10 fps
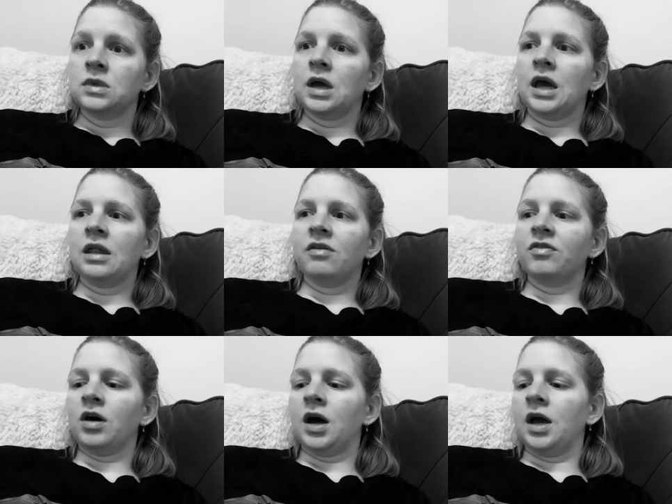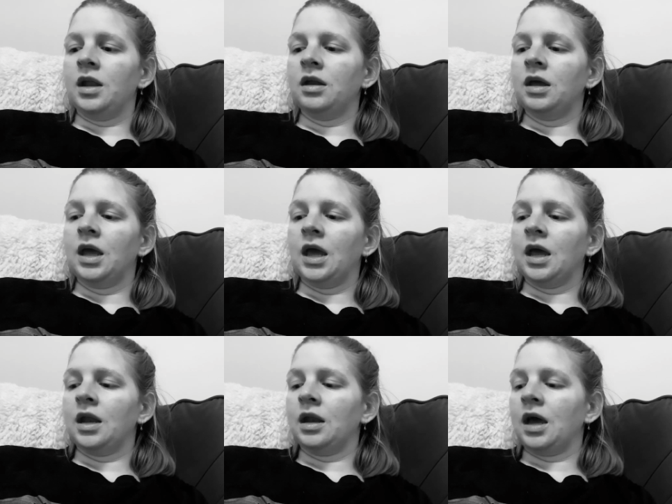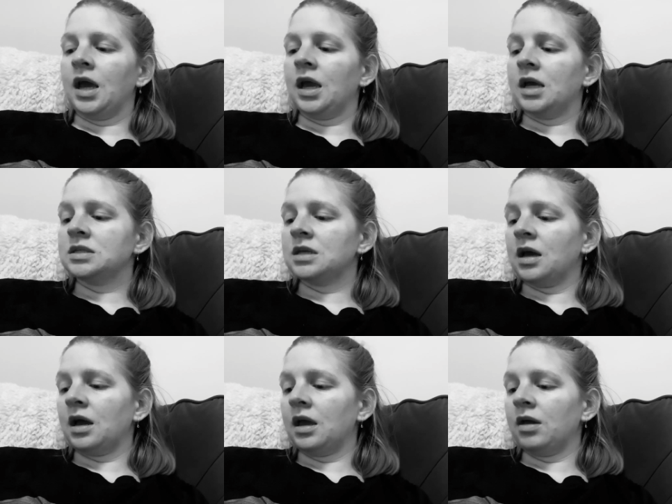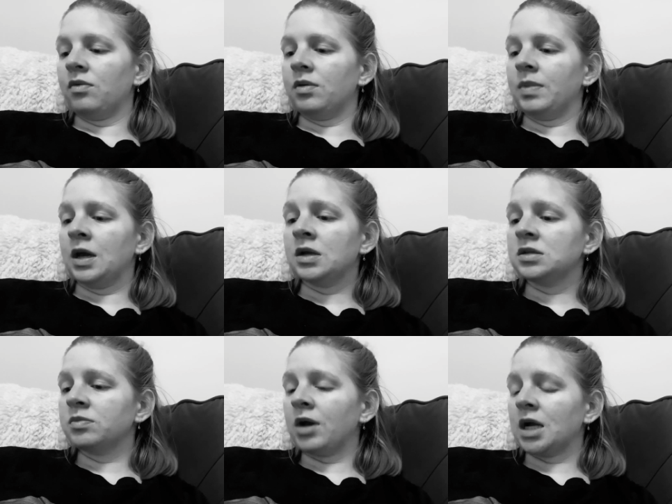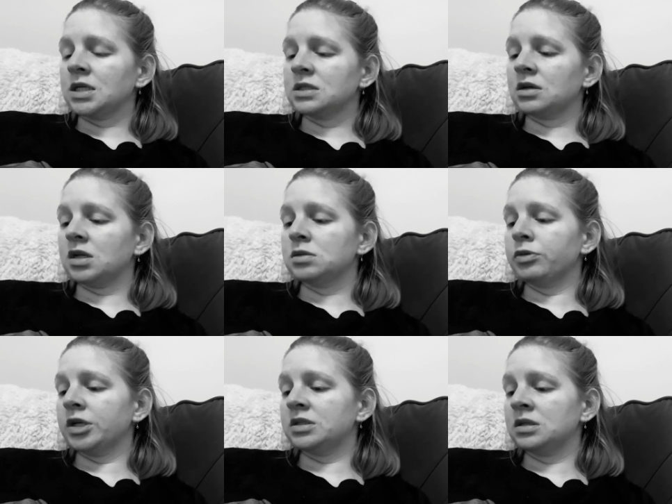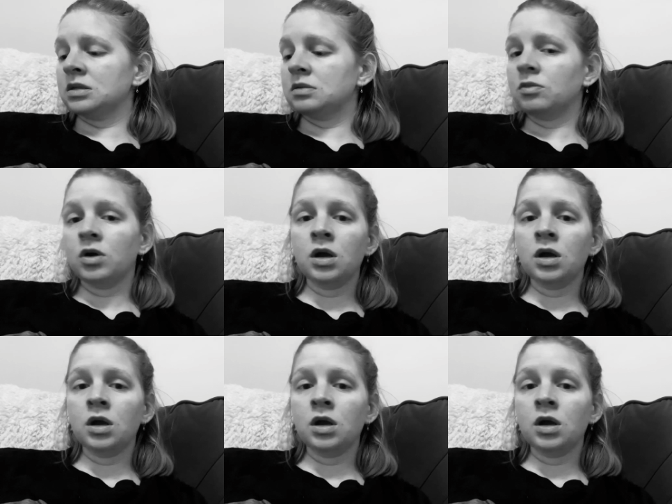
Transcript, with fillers: I love God and I guess it would be good to practice God's presence more.